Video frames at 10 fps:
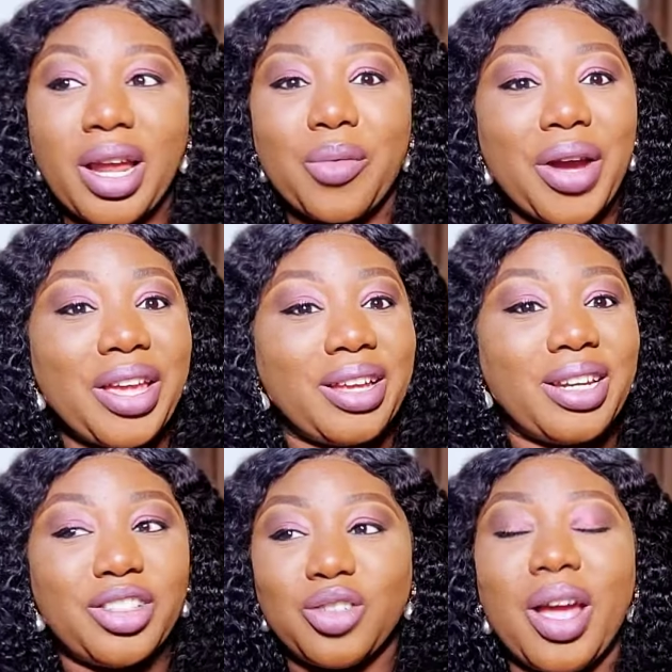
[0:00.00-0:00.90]
the first
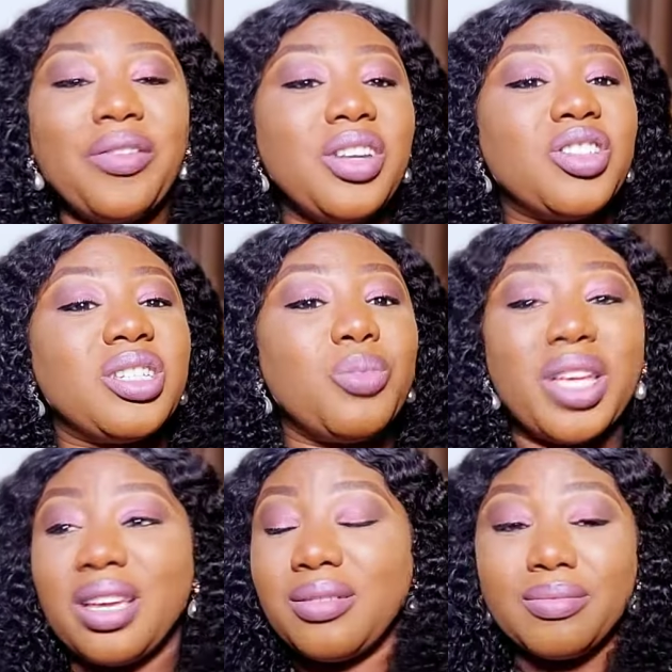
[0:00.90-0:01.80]
1 year, 2
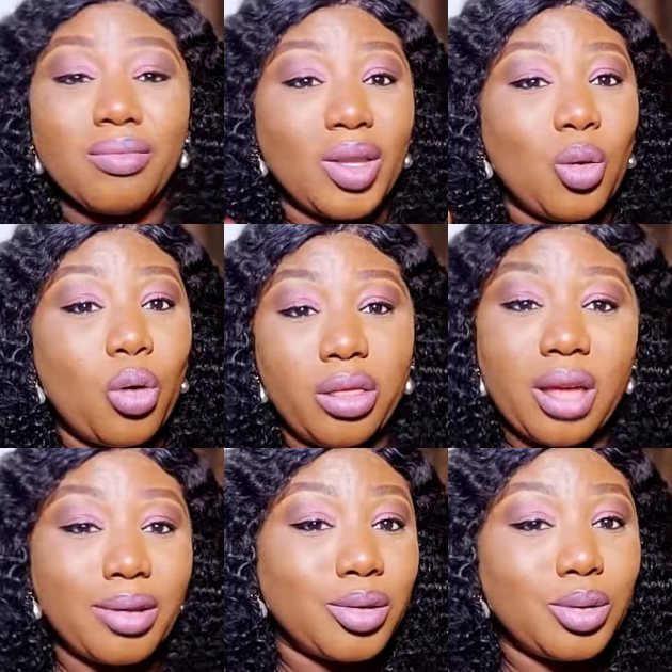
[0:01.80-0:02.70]
years,
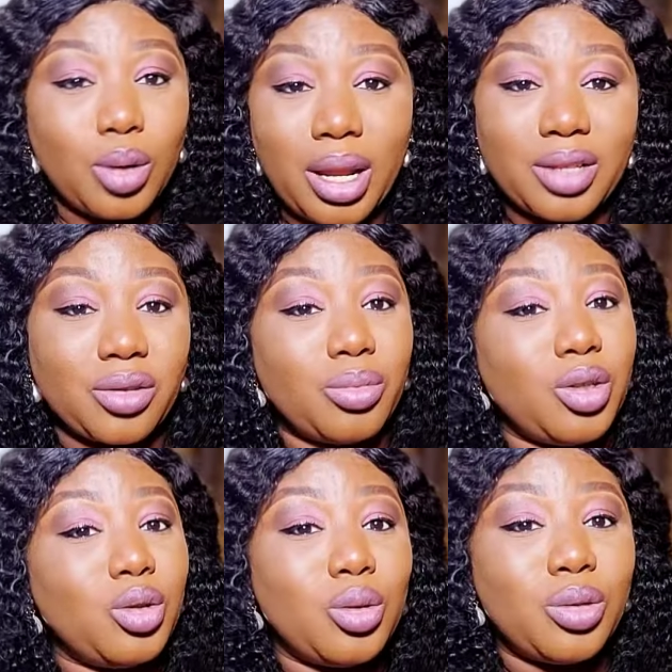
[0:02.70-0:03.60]
it was
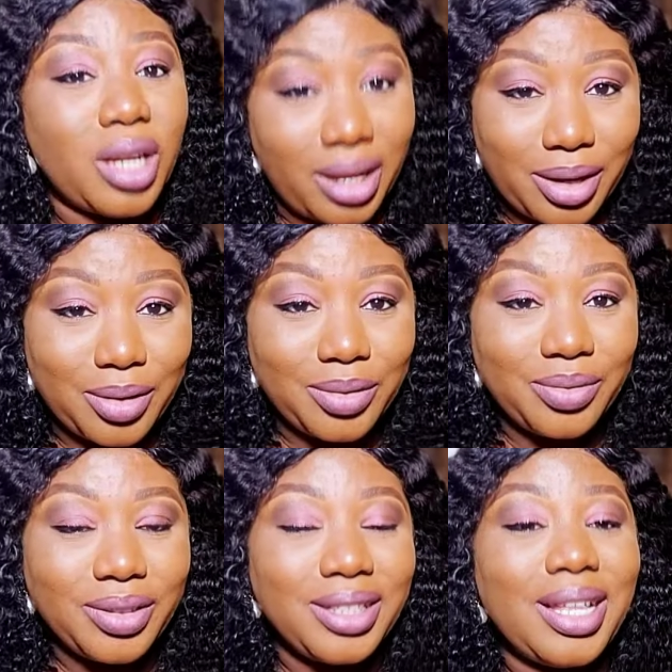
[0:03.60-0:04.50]
not easy.
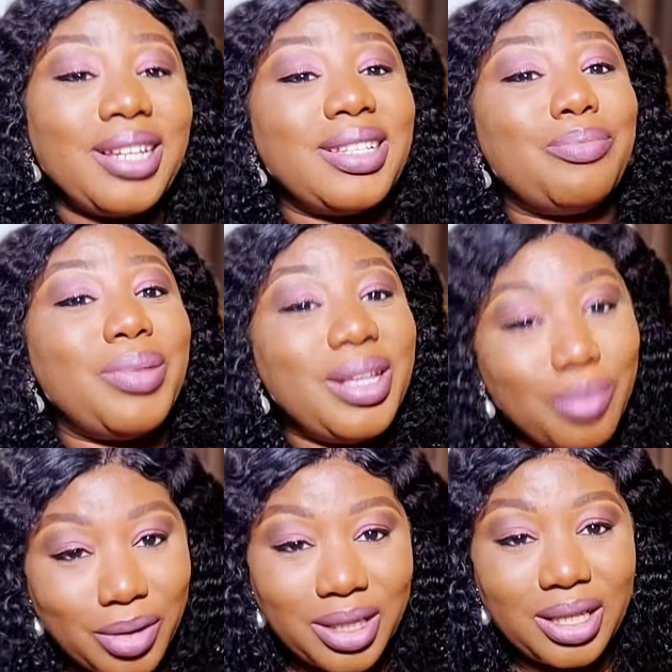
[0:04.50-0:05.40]
Anyway, Miss Trudy
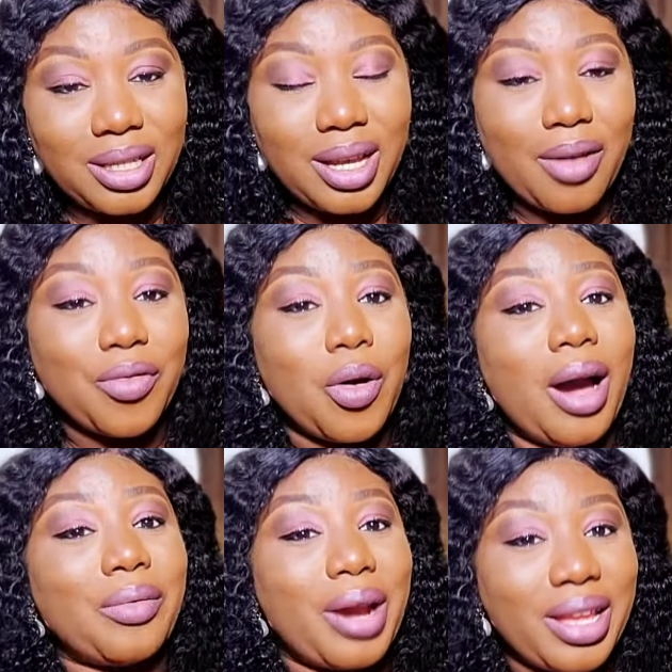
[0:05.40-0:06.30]
has more to say.
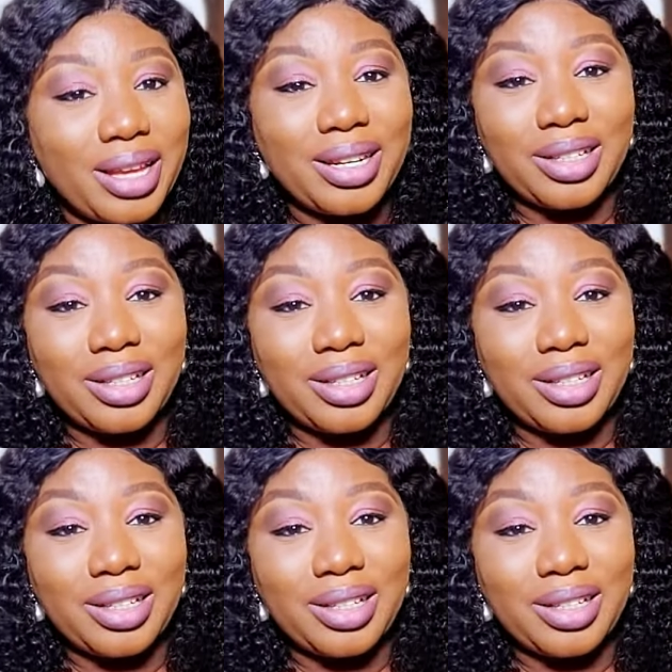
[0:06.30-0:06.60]
Let's go